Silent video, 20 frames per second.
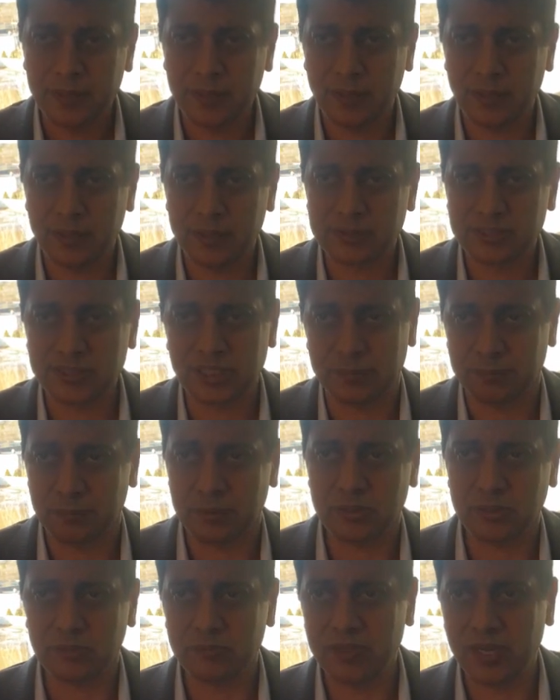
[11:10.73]
A
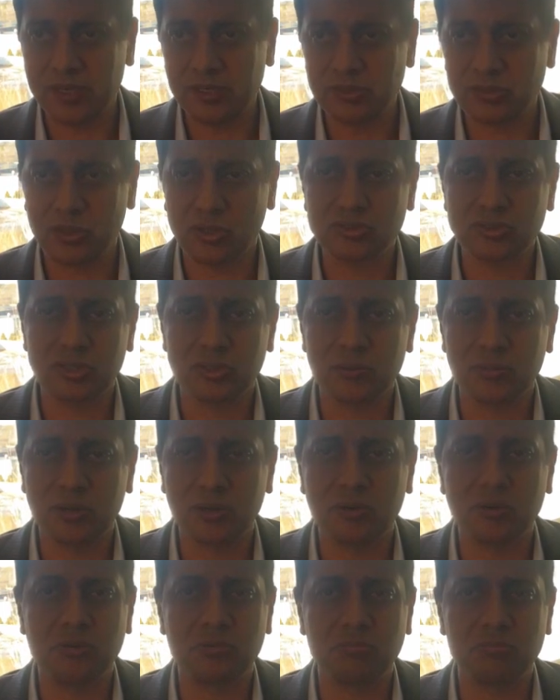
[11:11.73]
segment of that is also
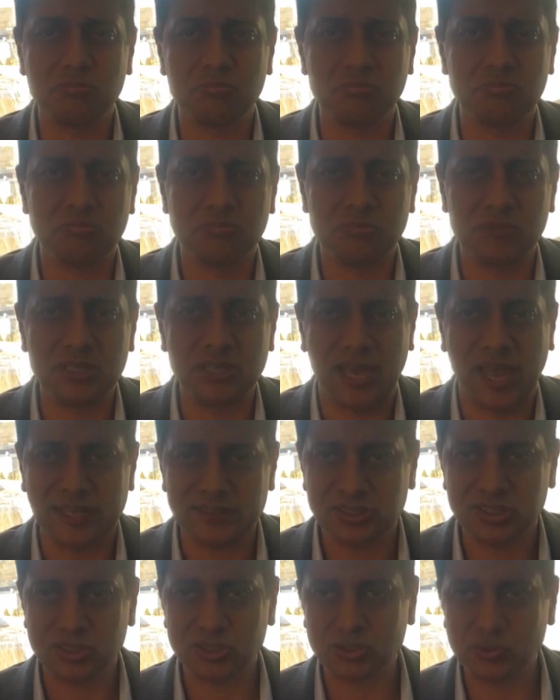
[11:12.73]
about the
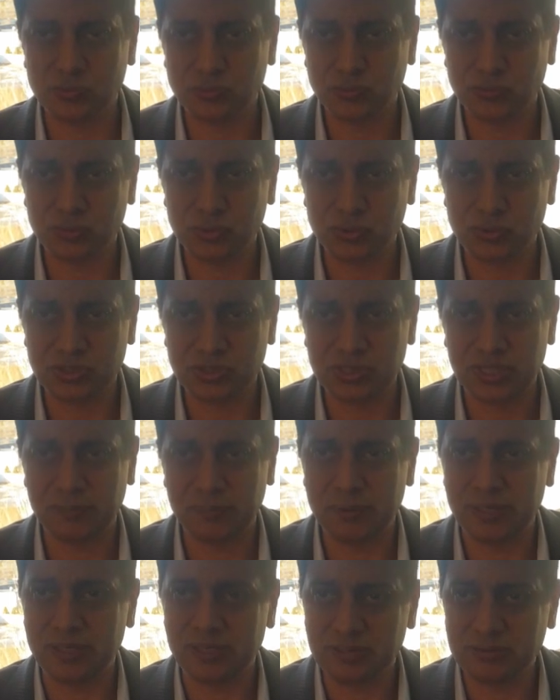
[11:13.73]
access to food, the
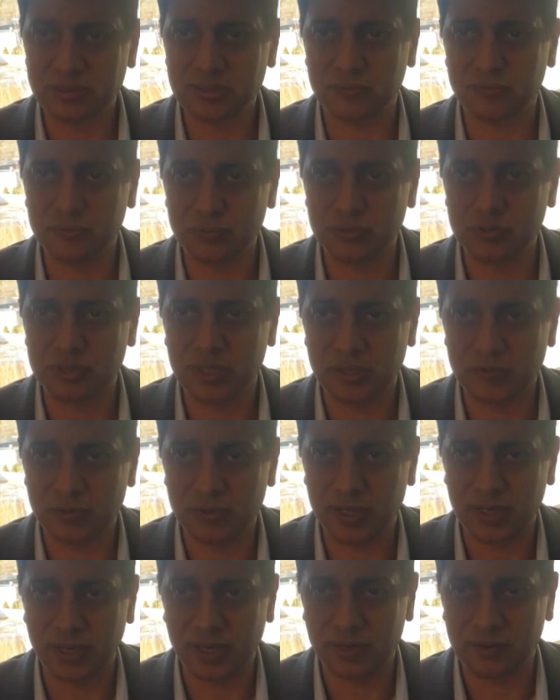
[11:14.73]
abundance of food that
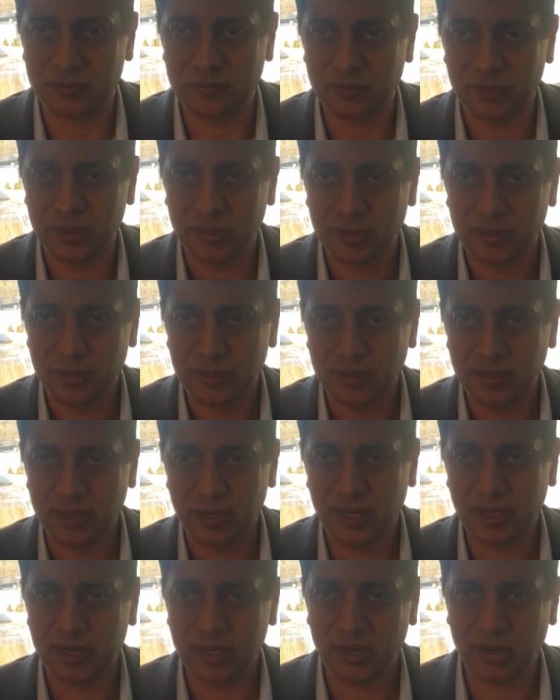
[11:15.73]
we have,
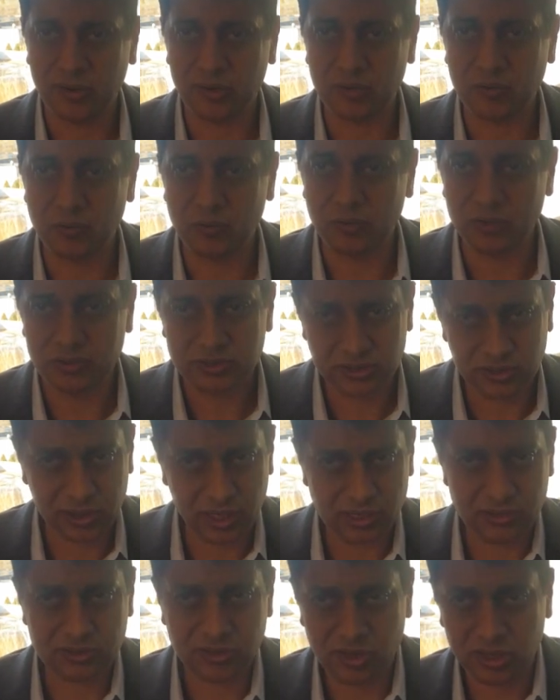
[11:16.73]
and how it works out.
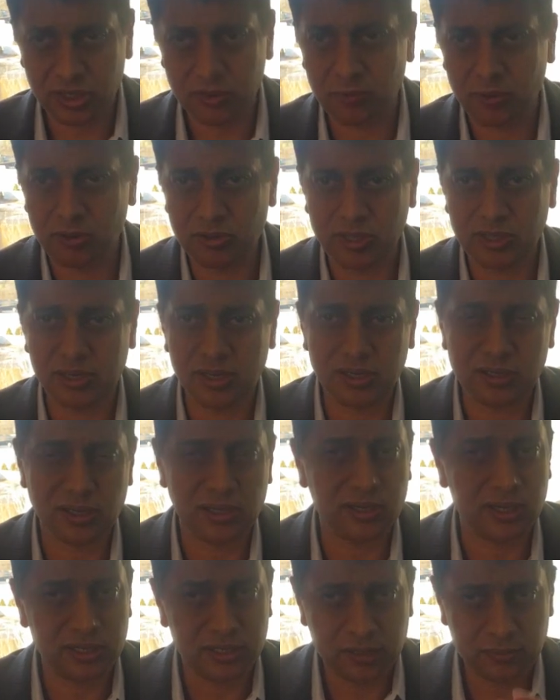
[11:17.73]
I'll talk about it a little
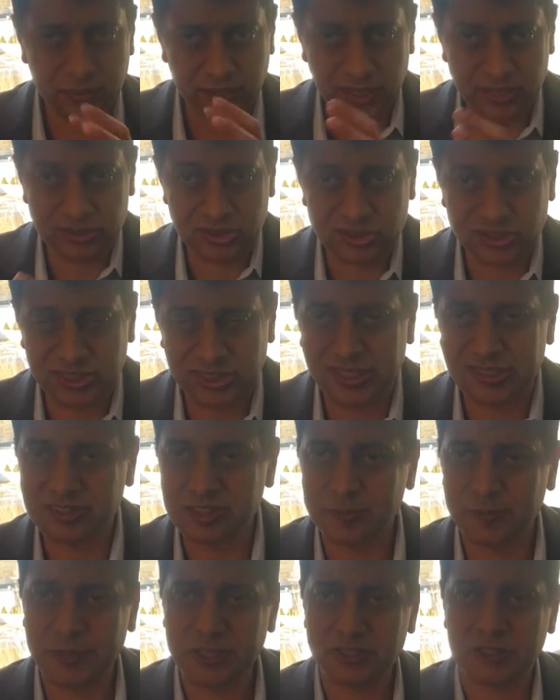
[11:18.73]
later, but that's a second
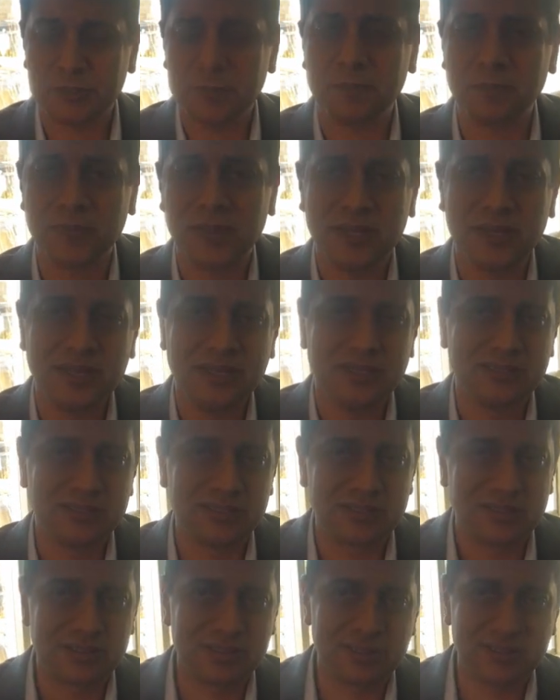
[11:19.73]
spectrum. The
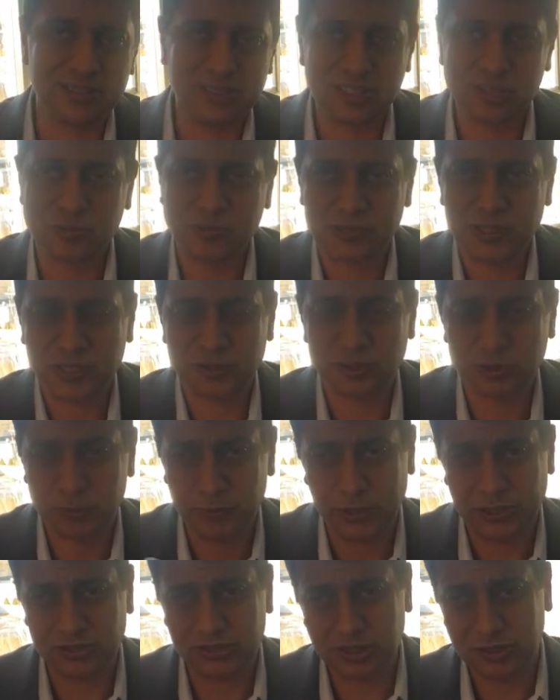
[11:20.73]
third
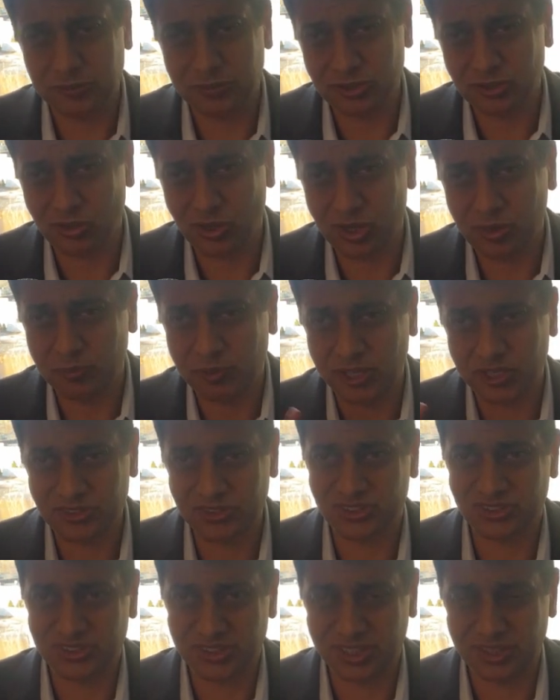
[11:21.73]
spectrum is all about
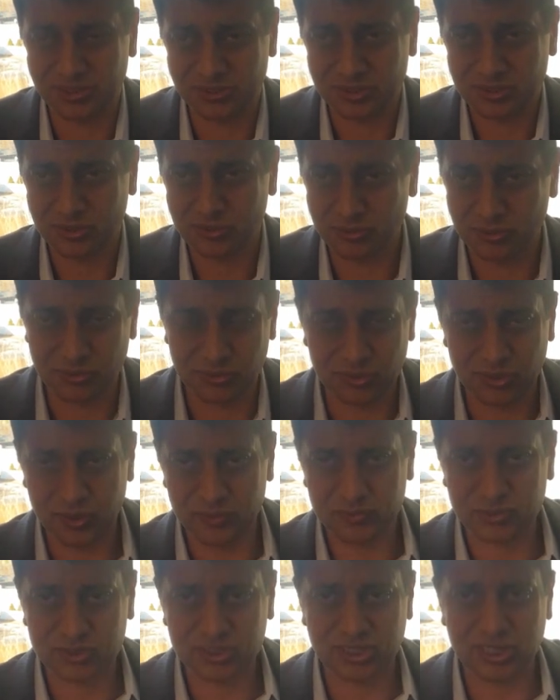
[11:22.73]
exercise. So you
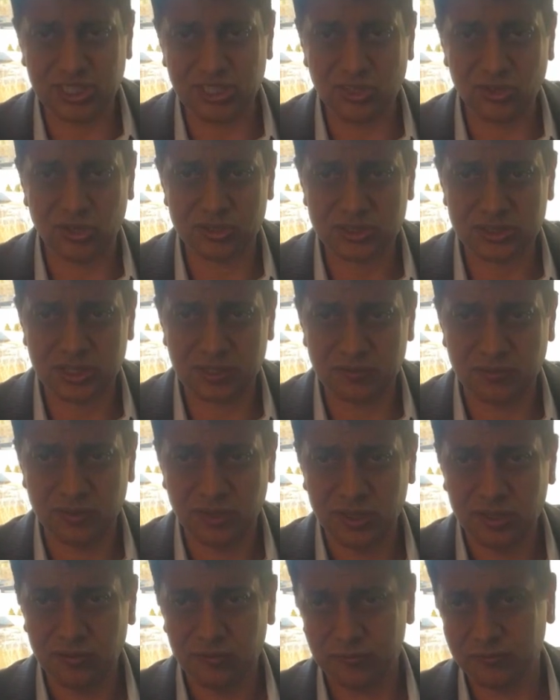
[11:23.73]
have screened yourself,
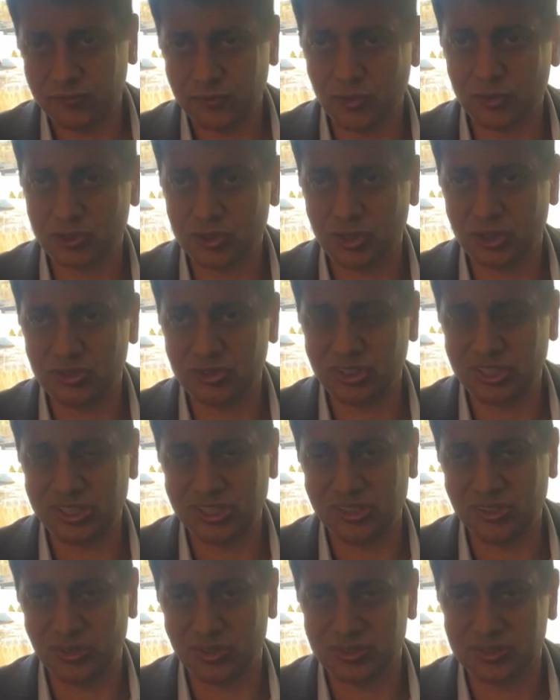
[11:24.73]
of course you're
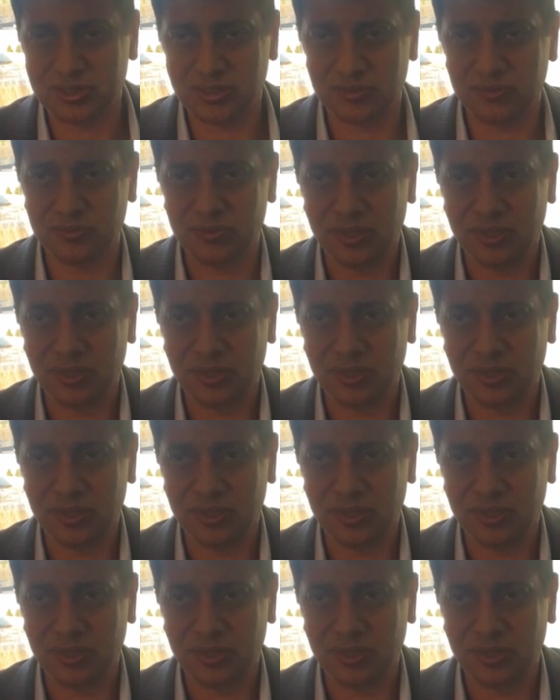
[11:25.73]
treating yourself.